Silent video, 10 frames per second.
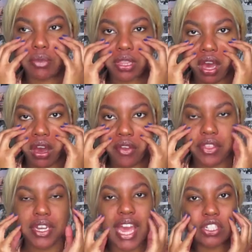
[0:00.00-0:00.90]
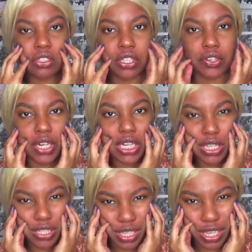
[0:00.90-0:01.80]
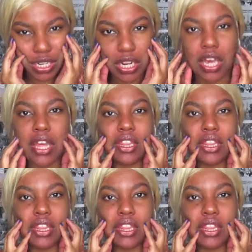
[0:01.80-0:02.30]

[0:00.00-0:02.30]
with all the natural ingredients in